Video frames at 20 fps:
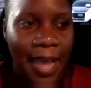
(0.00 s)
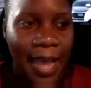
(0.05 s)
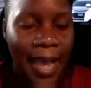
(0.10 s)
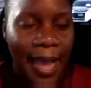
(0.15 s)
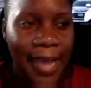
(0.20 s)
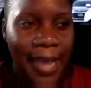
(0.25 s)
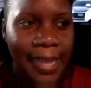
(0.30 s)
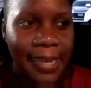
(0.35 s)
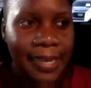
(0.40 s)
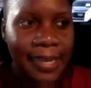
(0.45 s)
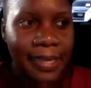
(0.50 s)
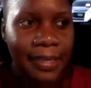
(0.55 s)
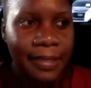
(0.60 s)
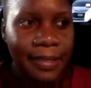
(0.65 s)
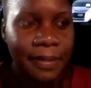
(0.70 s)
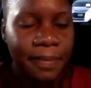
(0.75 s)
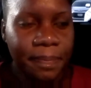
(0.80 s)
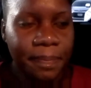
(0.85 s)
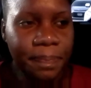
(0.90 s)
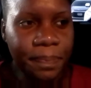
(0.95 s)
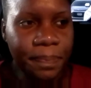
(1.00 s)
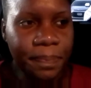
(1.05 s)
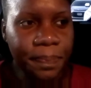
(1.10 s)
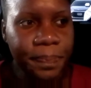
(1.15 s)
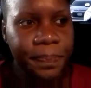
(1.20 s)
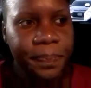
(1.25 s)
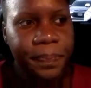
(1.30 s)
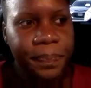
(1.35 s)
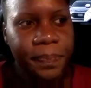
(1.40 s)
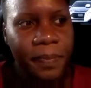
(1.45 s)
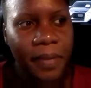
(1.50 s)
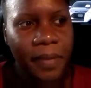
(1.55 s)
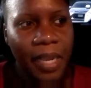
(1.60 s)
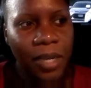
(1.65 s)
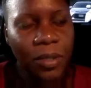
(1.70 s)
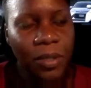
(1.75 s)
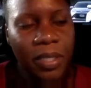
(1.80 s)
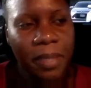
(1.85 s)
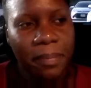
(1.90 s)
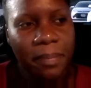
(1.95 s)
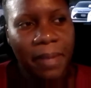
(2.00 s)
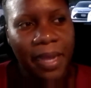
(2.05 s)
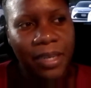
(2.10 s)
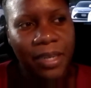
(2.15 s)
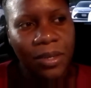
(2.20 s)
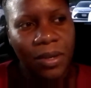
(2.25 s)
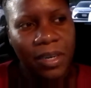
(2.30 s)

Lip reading: And looking back now